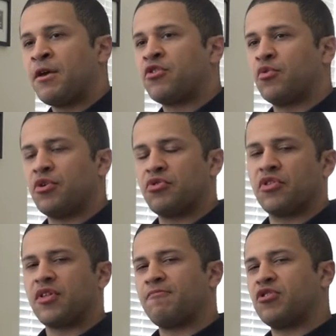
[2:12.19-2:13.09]
So with those
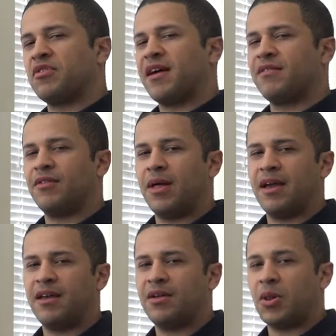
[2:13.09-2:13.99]
assumptions out of the way,